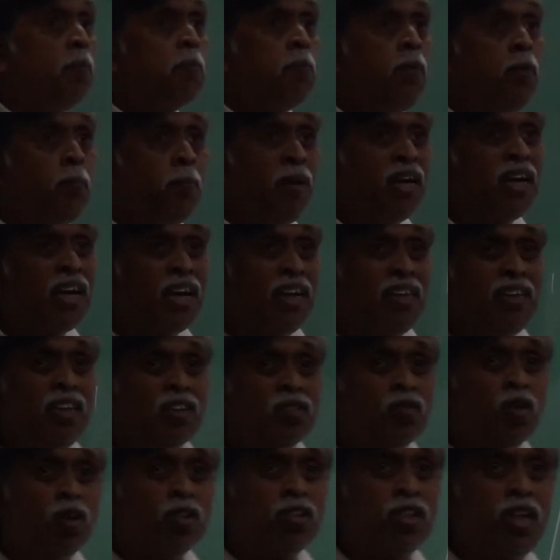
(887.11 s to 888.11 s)
am mimicking
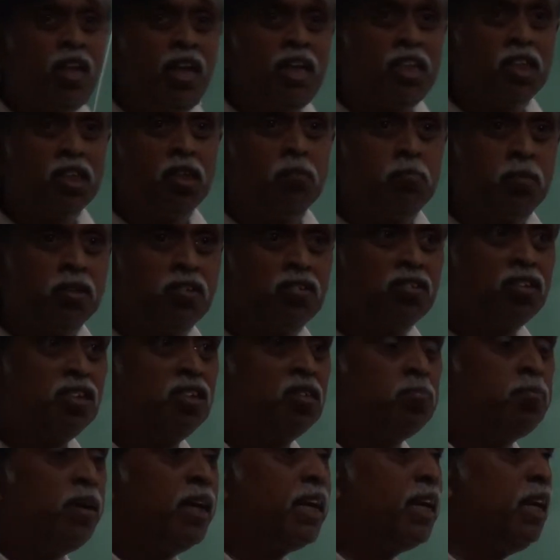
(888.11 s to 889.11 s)
this oscillation
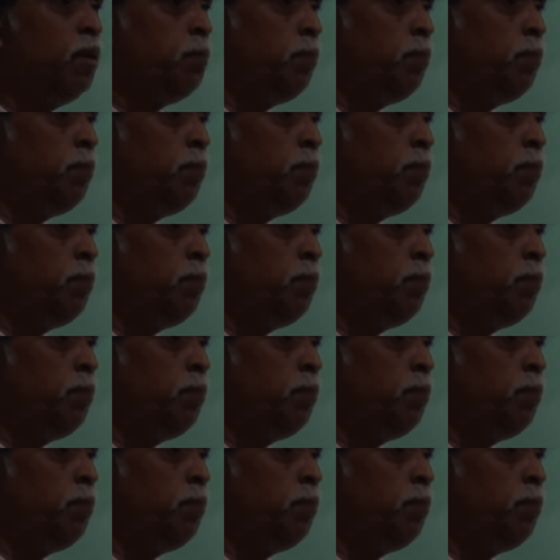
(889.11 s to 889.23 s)
business by